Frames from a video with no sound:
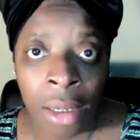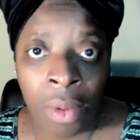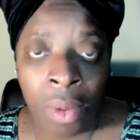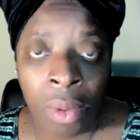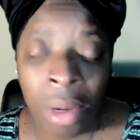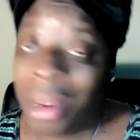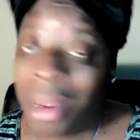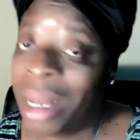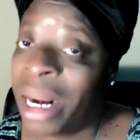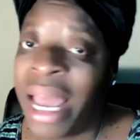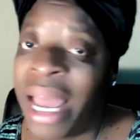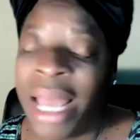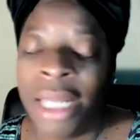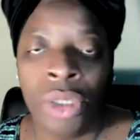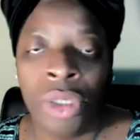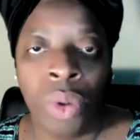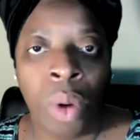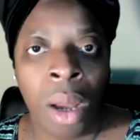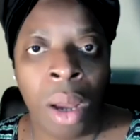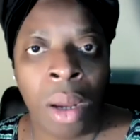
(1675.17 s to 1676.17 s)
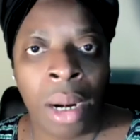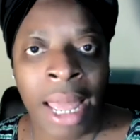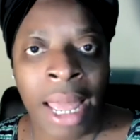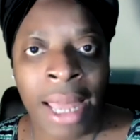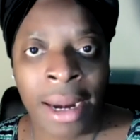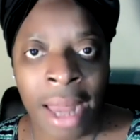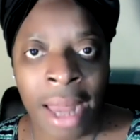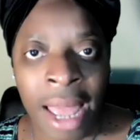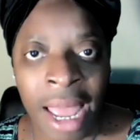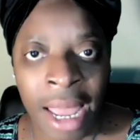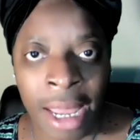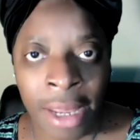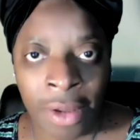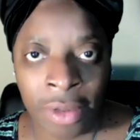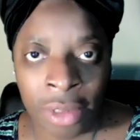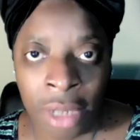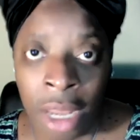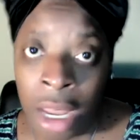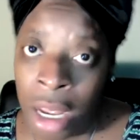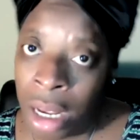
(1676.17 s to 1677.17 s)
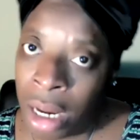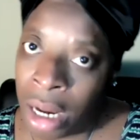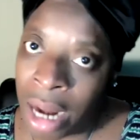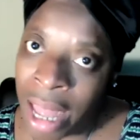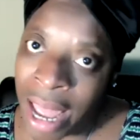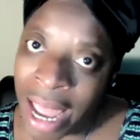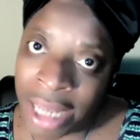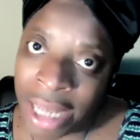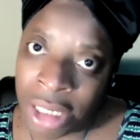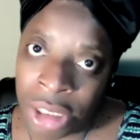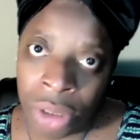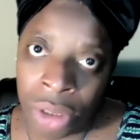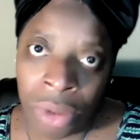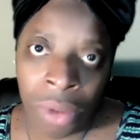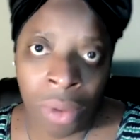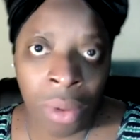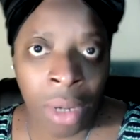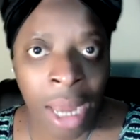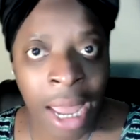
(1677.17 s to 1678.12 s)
We've been lied to all our lives. Lied to,